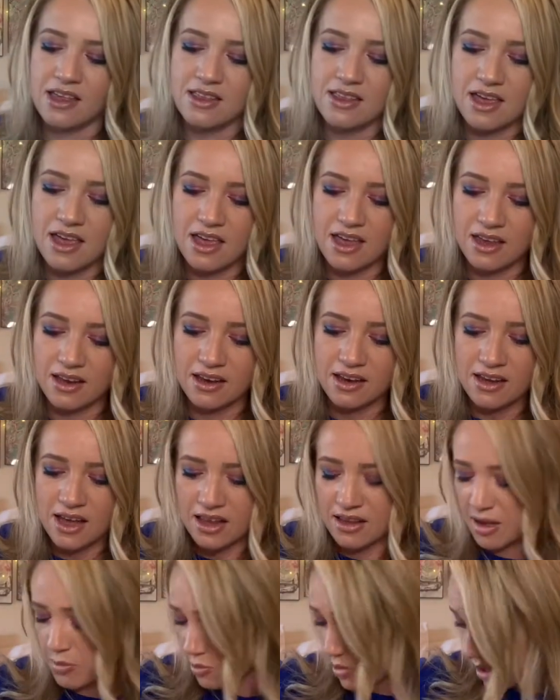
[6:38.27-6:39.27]
then
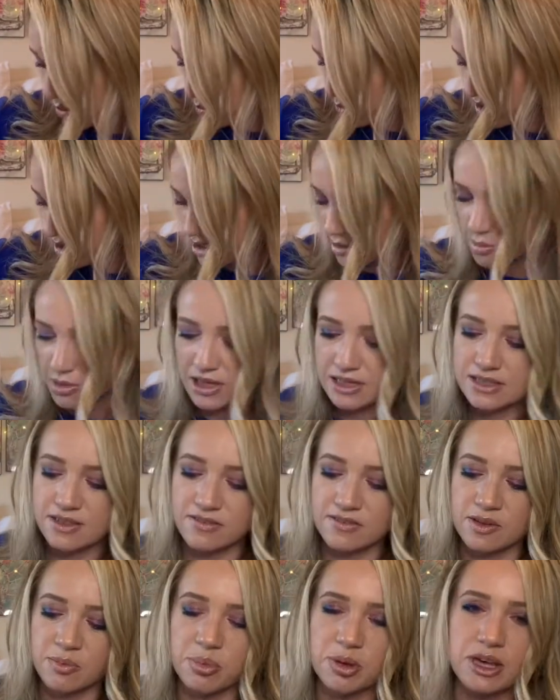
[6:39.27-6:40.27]
I'm wearing a mix of
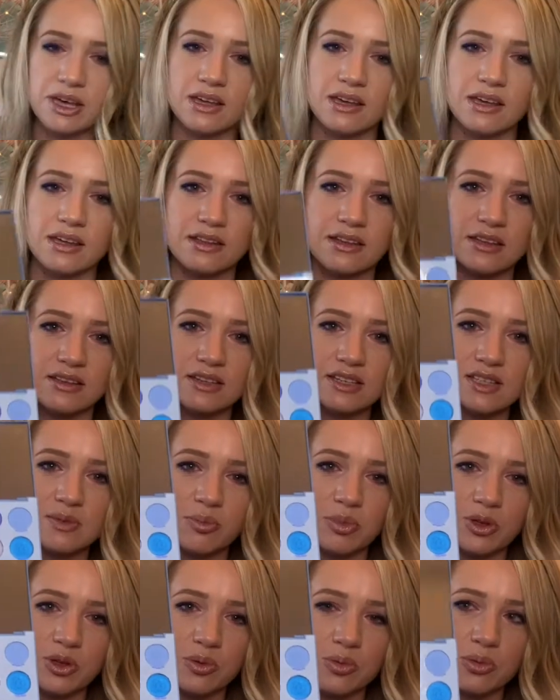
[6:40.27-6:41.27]
the pink and then this
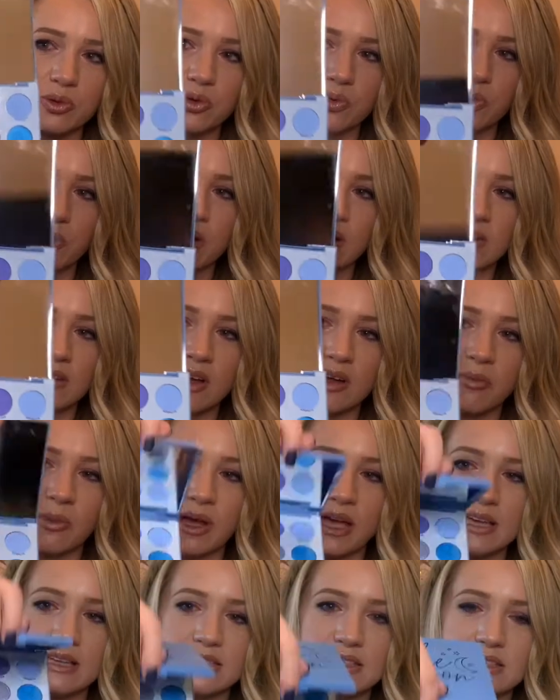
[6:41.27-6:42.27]
Blue Moon one on my
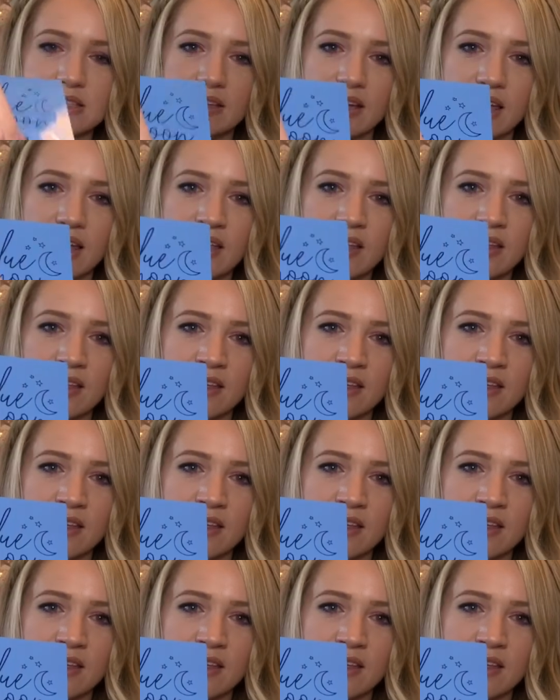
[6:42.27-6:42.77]
eyes today.